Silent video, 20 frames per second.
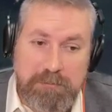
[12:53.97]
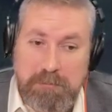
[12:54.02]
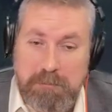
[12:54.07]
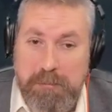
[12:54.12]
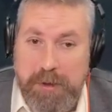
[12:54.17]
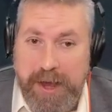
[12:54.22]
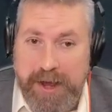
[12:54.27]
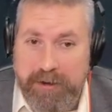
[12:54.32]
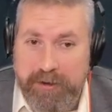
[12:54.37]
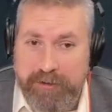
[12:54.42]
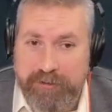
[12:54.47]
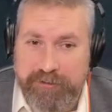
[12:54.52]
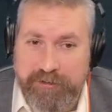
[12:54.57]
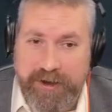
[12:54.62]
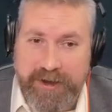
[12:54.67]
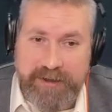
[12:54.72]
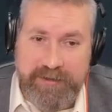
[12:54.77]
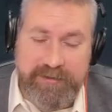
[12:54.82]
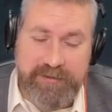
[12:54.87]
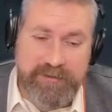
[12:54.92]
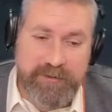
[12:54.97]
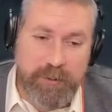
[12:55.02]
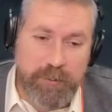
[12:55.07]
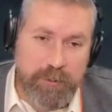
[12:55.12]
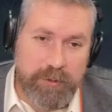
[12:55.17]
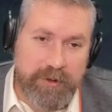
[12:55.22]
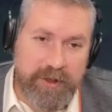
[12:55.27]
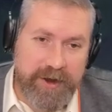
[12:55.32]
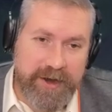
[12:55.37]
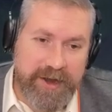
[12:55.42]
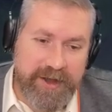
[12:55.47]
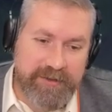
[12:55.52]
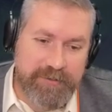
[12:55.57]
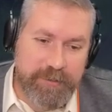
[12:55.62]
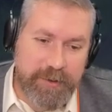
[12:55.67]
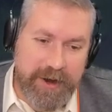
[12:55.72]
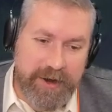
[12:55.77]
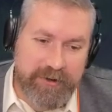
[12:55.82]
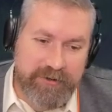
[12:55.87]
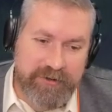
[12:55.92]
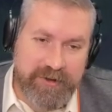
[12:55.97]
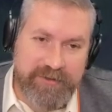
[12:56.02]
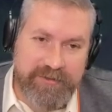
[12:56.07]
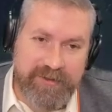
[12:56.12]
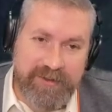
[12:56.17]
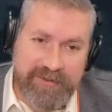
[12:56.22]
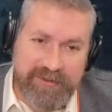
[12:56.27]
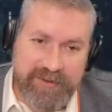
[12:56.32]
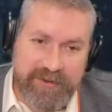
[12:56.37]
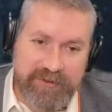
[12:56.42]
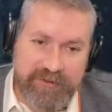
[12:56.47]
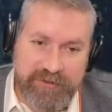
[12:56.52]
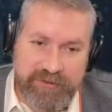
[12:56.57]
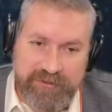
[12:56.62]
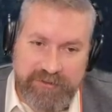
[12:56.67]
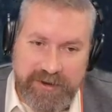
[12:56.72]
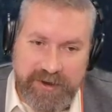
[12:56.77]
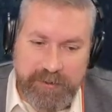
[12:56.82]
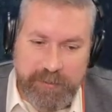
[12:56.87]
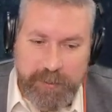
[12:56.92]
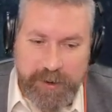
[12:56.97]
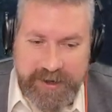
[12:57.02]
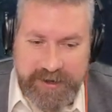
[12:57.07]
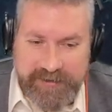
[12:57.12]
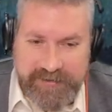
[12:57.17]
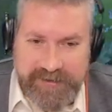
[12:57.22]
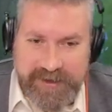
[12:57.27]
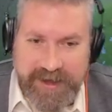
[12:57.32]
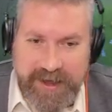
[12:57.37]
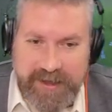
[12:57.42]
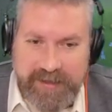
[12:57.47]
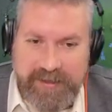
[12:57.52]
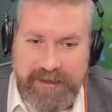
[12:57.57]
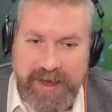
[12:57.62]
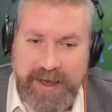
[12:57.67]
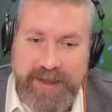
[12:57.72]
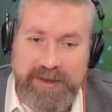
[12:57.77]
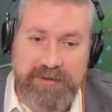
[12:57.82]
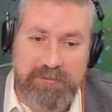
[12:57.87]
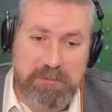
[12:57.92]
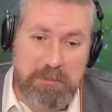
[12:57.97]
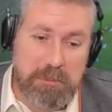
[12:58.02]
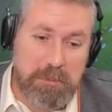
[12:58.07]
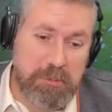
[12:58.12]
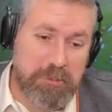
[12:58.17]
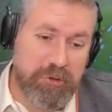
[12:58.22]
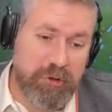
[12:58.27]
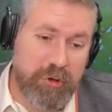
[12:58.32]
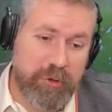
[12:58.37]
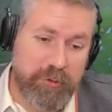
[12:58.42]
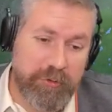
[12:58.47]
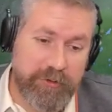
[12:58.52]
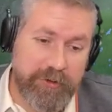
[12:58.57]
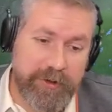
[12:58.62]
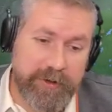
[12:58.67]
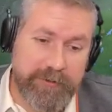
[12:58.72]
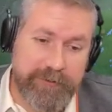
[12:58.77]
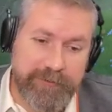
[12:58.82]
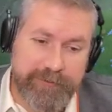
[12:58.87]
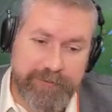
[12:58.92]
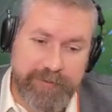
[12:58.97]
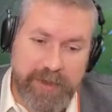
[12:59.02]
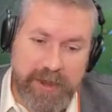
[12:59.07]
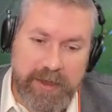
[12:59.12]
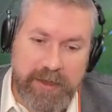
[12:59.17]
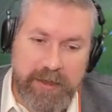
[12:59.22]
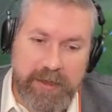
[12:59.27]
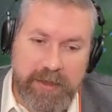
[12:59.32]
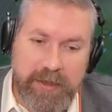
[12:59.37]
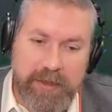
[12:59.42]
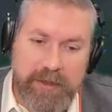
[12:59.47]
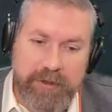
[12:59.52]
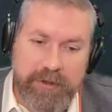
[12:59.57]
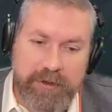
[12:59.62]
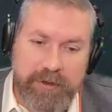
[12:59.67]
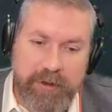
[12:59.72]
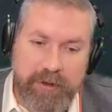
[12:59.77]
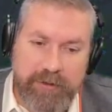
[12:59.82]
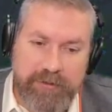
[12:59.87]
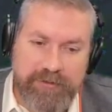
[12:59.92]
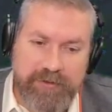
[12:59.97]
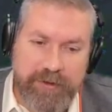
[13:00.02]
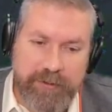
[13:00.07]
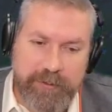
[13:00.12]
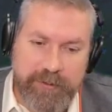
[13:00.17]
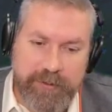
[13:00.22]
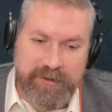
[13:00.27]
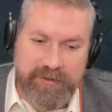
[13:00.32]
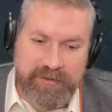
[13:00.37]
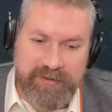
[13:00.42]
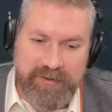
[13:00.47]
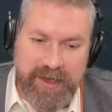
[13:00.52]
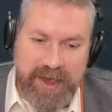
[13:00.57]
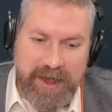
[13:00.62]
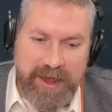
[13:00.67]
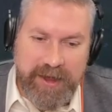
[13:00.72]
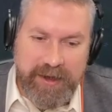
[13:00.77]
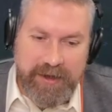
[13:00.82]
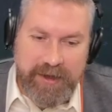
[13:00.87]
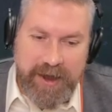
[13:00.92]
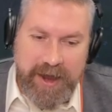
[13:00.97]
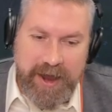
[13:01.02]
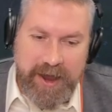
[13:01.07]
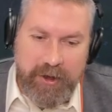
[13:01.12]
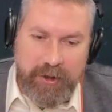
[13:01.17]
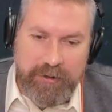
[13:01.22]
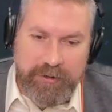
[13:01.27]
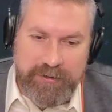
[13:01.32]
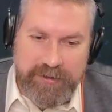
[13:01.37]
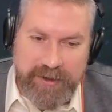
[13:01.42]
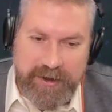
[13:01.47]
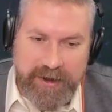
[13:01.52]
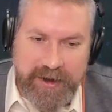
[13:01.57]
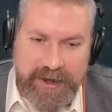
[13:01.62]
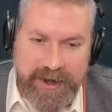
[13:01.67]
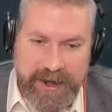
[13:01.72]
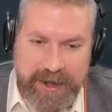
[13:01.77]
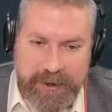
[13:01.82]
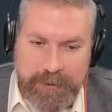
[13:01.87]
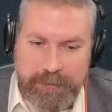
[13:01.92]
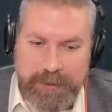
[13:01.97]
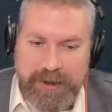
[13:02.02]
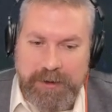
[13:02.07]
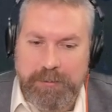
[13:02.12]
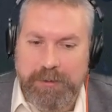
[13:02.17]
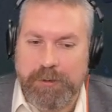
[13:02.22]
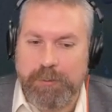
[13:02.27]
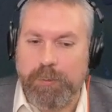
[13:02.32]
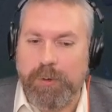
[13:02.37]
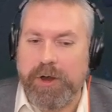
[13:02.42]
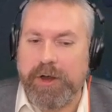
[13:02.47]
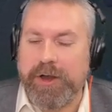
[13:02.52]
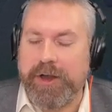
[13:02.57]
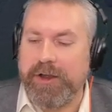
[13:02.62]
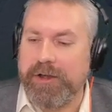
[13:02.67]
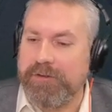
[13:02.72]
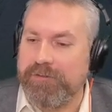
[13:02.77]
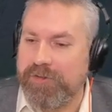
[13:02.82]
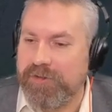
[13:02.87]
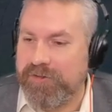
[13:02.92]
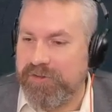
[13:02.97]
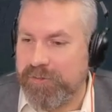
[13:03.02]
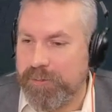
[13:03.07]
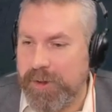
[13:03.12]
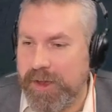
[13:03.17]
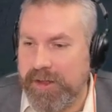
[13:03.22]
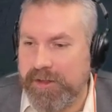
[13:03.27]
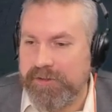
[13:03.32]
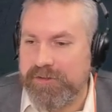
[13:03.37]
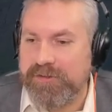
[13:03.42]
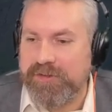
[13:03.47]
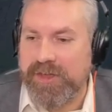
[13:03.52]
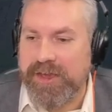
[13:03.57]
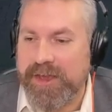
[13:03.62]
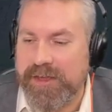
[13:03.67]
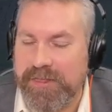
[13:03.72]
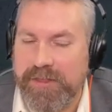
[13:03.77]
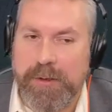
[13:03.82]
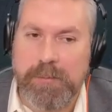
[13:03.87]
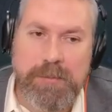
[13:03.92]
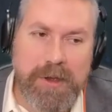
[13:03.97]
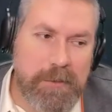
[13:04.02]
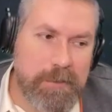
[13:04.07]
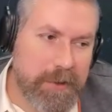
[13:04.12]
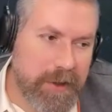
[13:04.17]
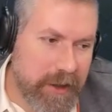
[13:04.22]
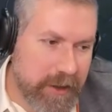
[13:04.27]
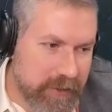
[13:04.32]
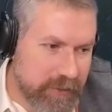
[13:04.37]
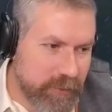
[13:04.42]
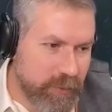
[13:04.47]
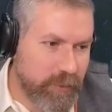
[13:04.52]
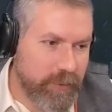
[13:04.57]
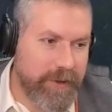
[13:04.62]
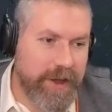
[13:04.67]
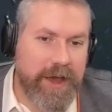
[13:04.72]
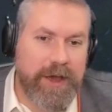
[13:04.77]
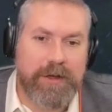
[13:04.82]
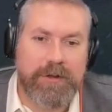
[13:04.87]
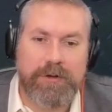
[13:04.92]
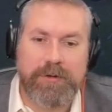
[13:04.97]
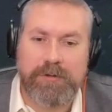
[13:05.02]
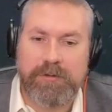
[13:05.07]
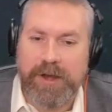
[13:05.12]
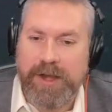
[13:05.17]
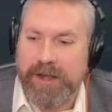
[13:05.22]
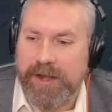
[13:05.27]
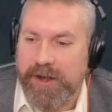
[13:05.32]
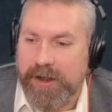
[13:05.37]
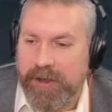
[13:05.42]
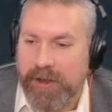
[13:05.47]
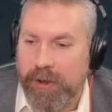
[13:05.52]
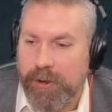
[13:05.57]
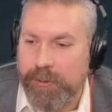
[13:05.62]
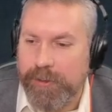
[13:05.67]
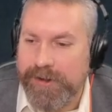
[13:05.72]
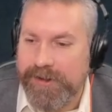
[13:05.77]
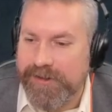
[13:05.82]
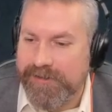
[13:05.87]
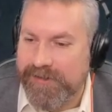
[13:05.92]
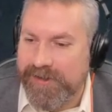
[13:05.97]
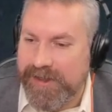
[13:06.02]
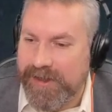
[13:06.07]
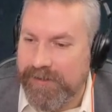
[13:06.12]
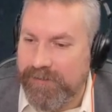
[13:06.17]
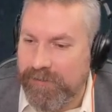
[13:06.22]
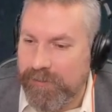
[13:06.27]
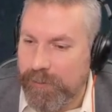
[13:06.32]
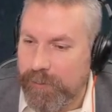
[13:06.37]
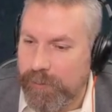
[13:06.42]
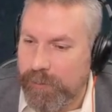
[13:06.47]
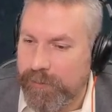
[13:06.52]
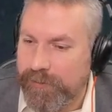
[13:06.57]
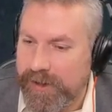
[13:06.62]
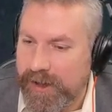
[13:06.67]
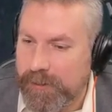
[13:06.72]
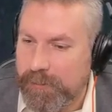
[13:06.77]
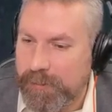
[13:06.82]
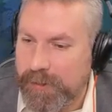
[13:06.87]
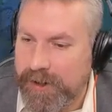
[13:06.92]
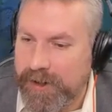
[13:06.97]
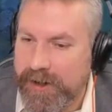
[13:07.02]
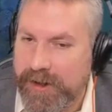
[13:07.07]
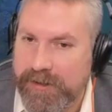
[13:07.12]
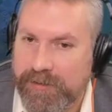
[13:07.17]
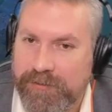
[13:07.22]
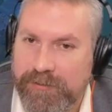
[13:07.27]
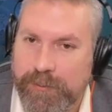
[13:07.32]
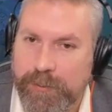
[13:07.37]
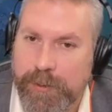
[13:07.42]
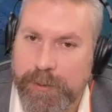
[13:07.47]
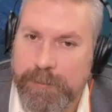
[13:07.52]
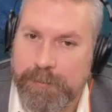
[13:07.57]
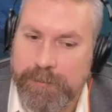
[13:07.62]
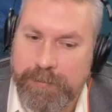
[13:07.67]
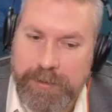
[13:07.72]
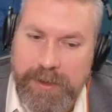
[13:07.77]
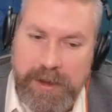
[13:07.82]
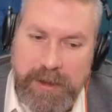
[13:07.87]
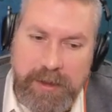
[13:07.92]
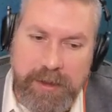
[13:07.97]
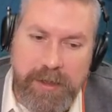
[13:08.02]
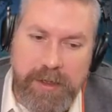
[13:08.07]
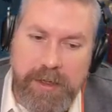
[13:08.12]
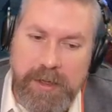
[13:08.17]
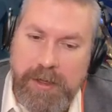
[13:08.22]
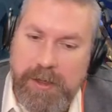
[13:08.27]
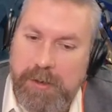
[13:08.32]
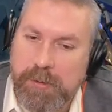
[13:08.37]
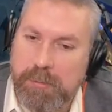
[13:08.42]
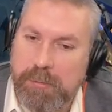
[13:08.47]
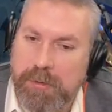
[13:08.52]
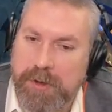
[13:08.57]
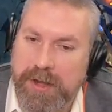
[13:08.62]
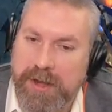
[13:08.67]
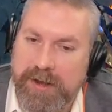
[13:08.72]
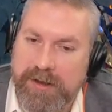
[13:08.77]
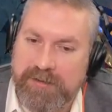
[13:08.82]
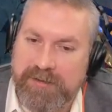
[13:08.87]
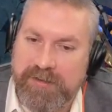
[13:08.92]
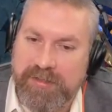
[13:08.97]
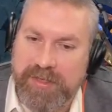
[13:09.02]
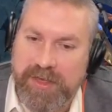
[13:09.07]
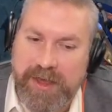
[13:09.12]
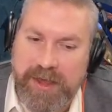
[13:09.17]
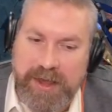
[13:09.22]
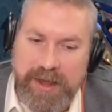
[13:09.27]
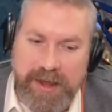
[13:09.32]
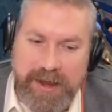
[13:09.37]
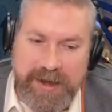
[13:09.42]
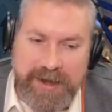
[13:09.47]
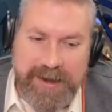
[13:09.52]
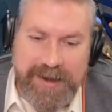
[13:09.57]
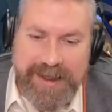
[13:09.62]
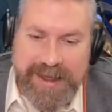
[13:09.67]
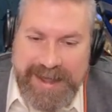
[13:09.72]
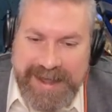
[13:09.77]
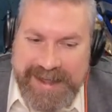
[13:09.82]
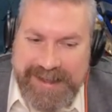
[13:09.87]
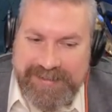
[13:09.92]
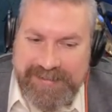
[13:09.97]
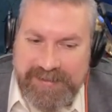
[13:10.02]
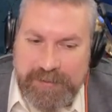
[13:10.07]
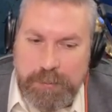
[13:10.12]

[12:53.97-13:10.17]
power treads. Warlock has power treads. That's interesting. Why does he got that? Don't know. You also say, I'll click on an enemy to be wary of the spells, thinking they might be on cooldown or ready to go. It doesn't give you cooldown periods for them, but it is a thing, and it is a